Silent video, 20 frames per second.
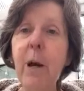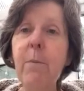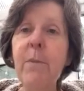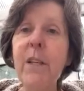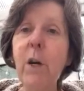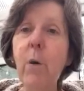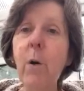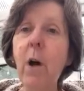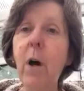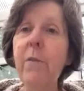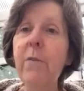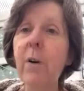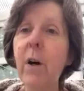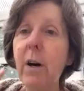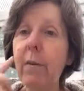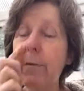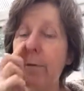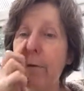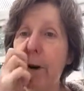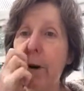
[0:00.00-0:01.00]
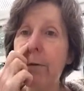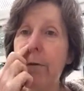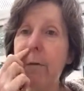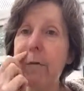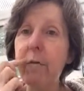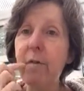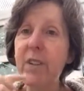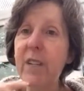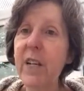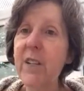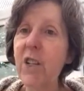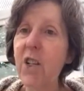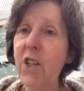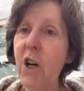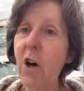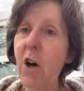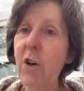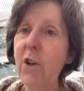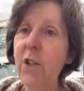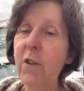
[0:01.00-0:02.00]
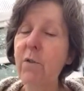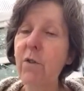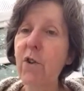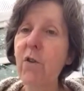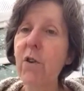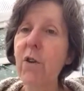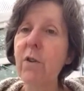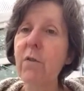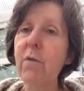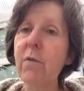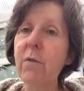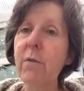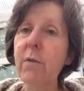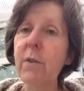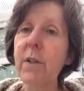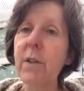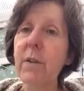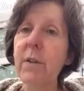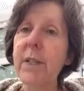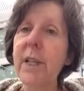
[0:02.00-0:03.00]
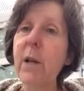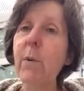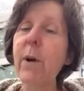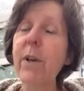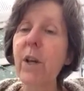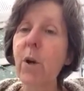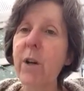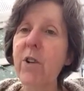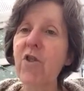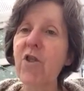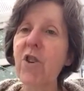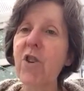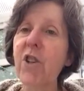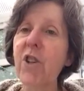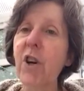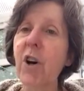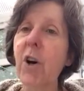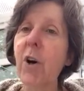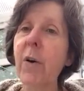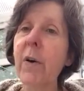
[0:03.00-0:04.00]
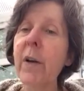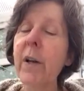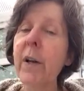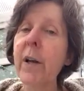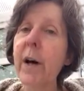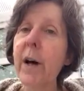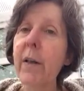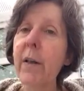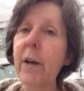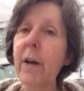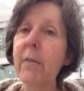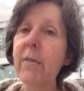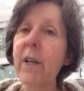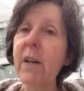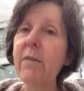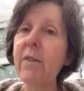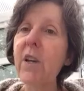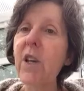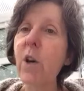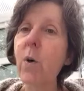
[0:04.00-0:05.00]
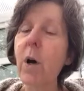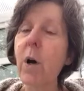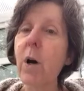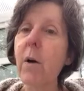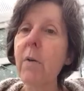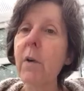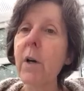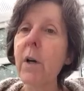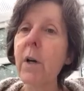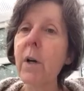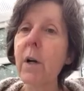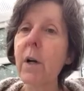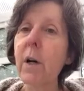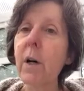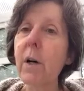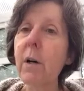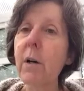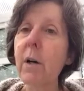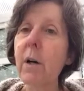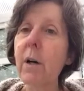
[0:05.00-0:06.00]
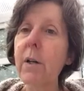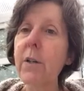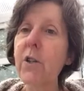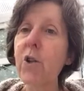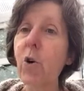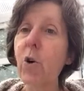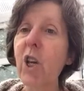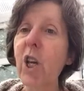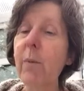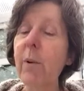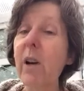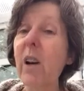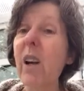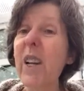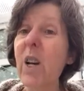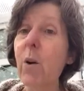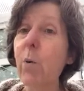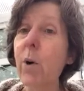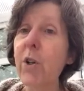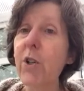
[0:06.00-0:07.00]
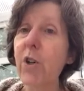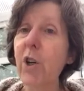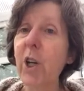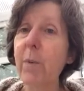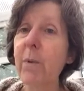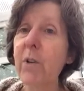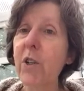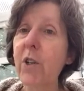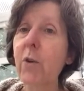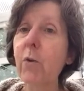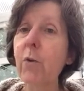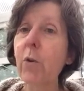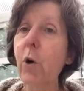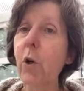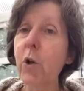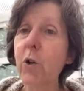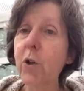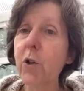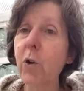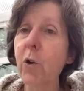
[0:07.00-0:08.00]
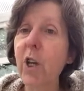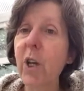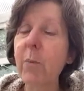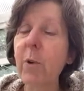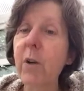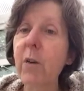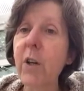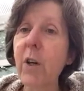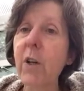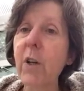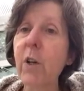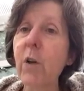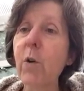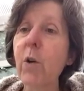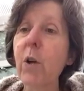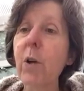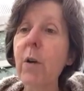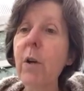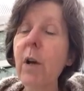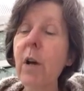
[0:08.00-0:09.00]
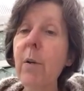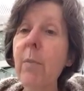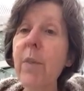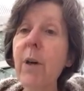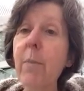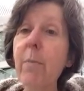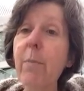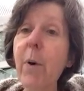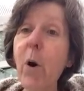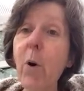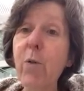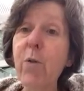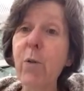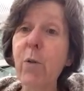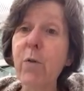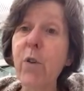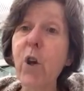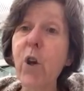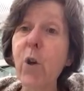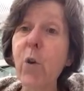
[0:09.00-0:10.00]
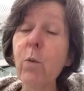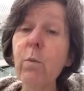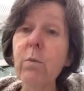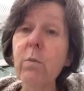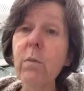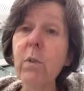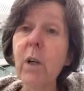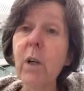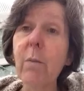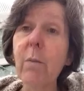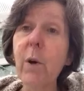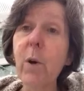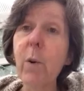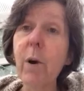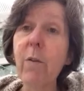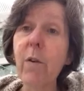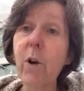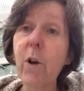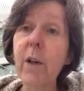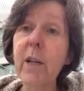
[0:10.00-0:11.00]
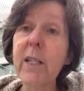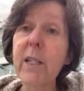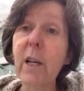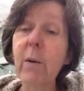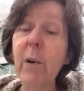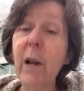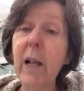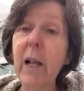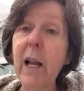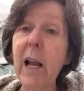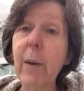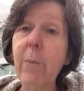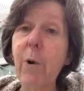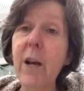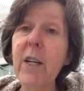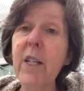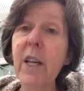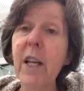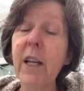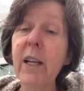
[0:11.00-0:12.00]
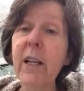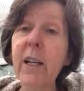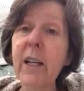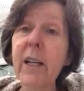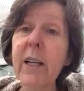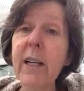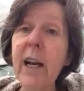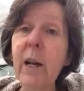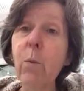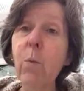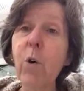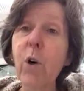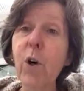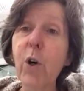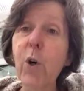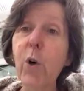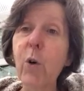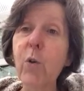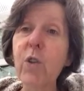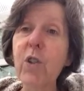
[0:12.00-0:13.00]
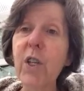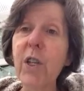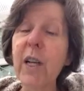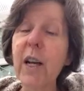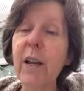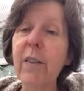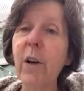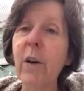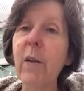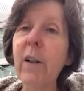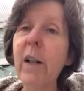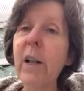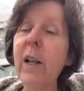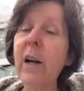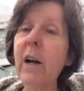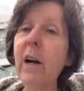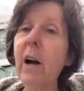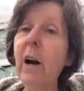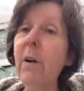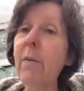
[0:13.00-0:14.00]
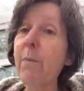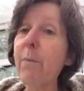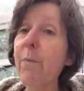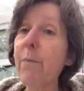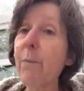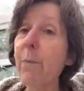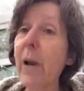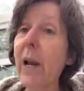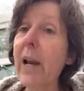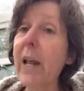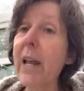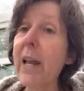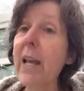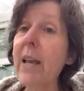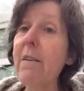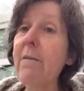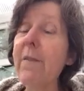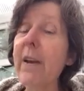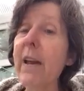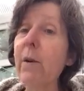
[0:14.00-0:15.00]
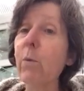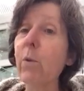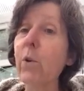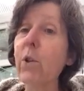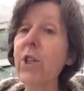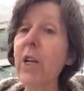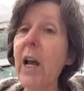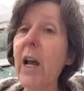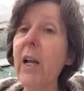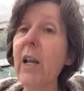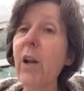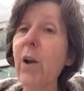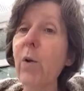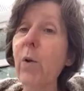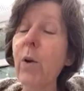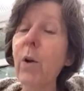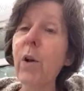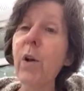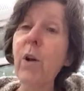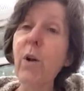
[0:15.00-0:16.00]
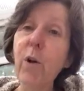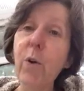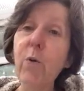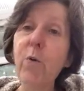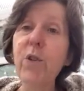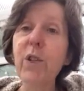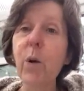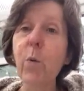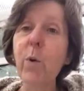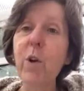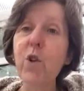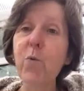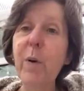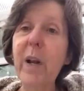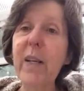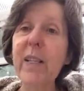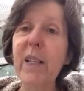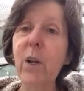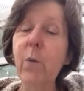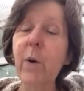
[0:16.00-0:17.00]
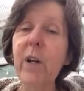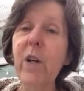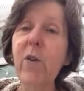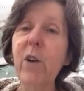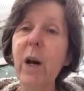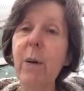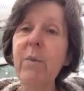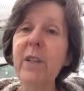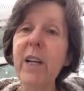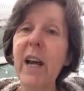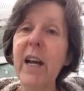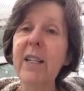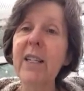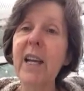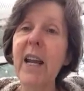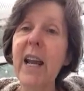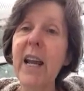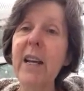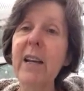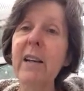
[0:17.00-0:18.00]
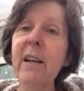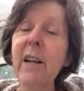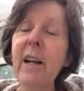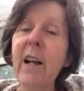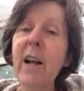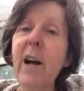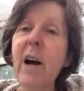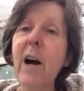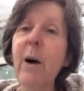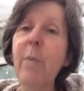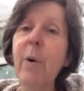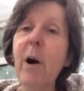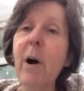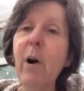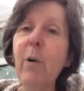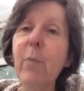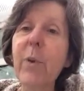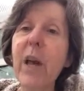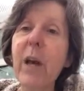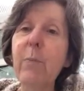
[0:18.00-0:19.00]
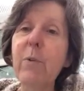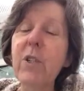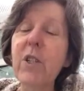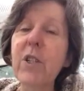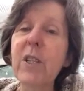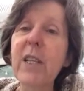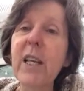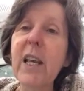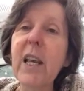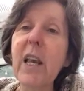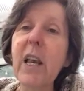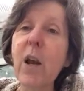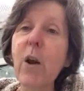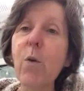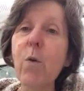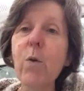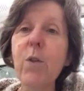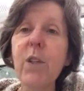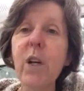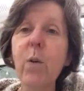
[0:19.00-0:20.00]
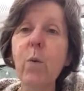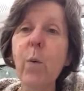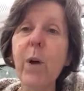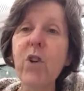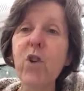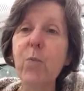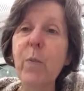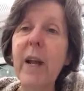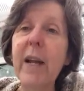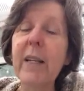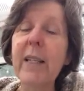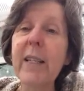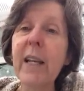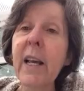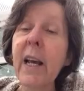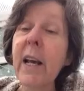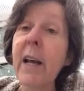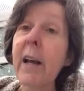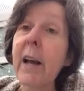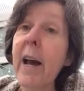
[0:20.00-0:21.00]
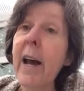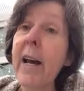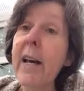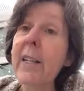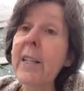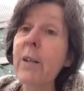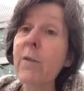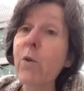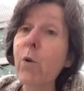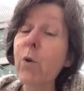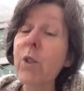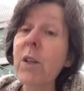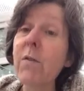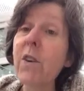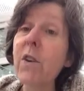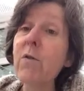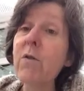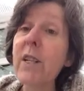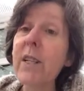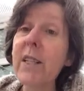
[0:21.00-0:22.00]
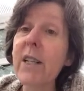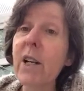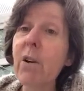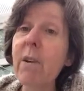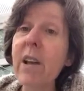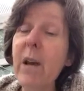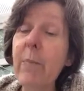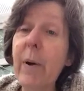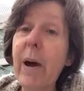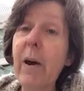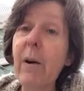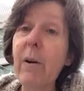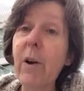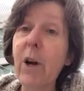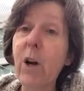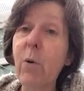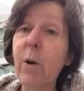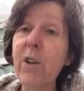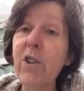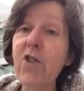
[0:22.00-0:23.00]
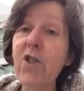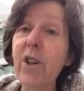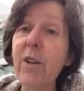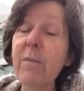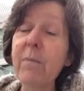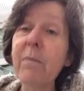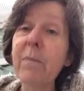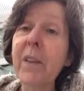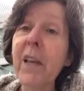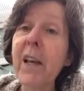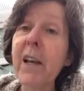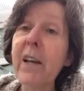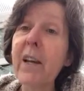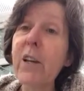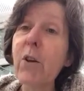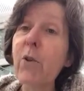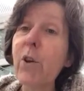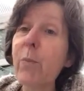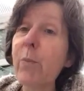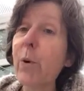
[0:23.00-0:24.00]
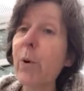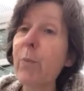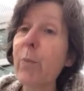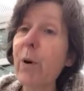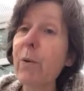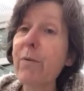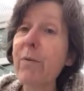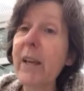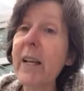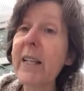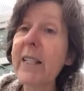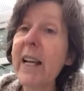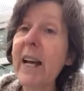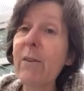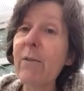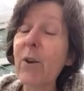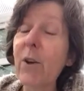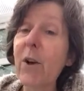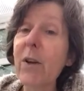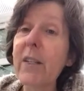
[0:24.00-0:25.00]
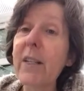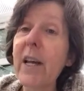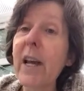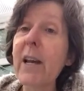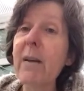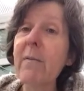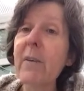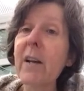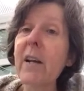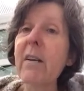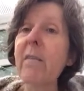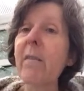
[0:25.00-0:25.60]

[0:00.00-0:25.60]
so I've set a task that you can see where the questions are, and then I've given you a document, like a Word document, a Google document that both of you, whoever is collaborating, can work on together. I believe it will tell you who's done which bits, so when you come to hand it in, I'll be able to see who's done which bits. And of course, if you disagree about a question, you can put both things down. You can say,